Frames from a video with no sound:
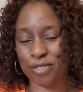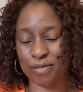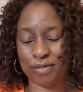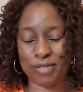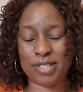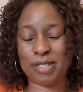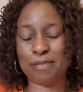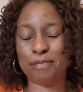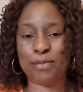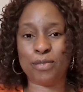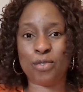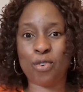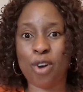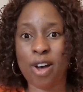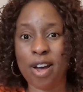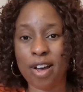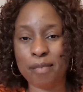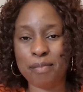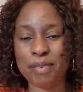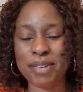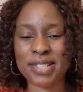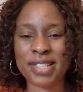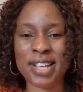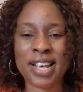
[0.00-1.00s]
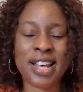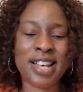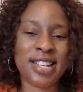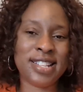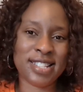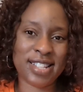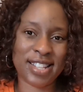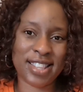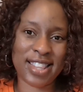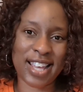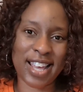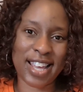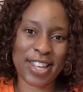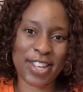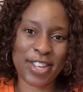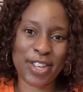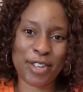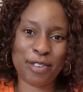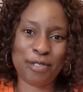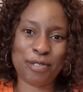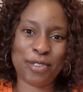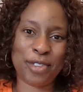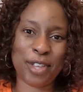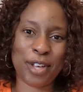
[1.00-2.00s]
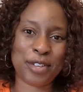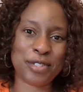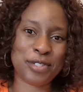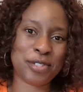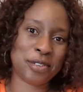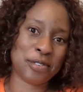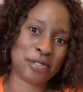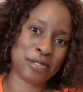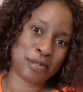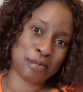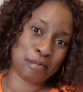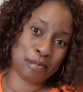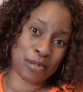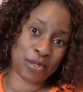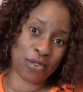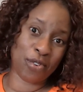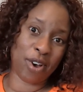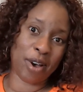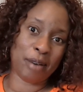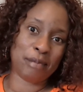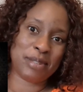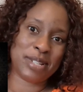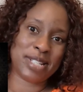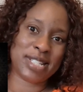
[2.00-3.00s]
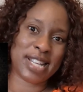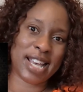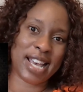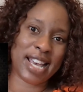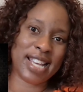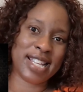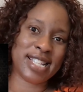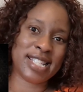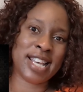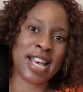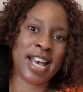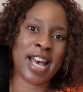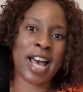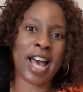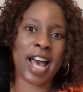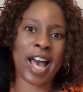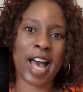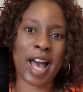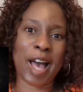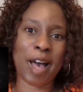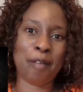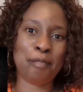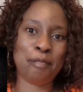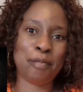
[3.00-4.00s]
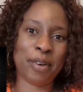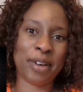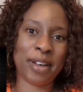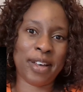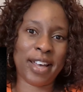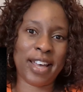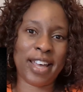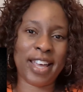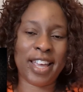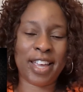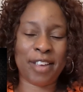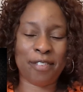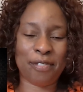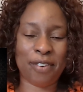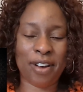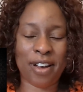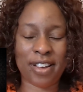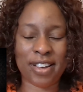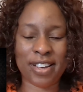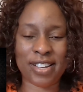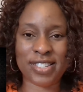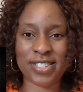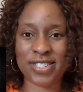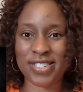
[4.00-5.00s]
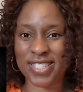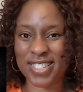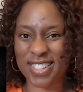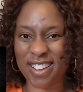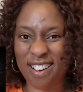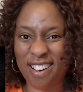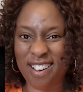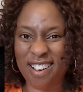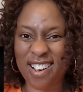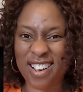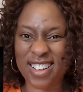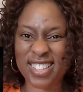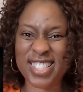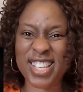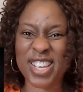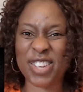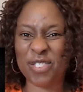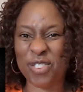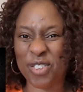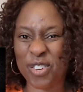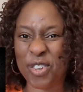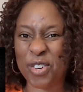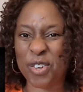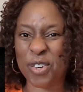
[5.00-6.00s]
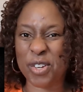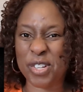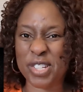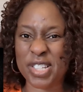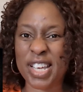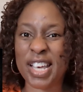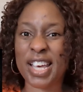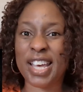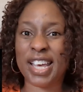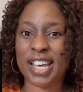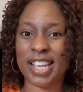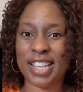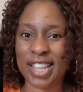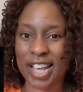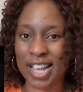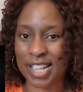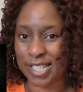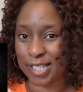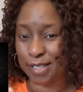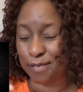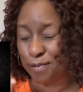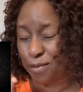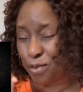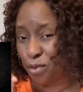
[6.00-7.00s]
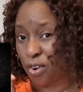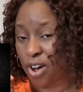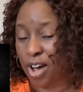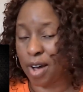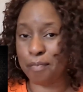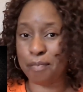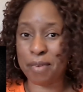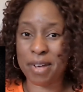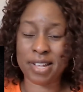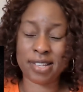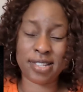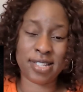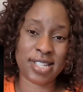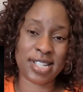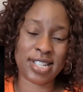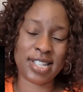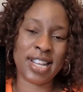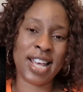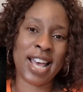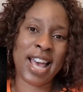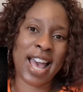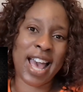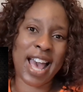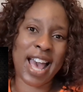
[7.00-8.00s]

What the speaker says: subscribers, so thank you for those who have subscribed to date. But if I could just ask if you could hit that subscribe button,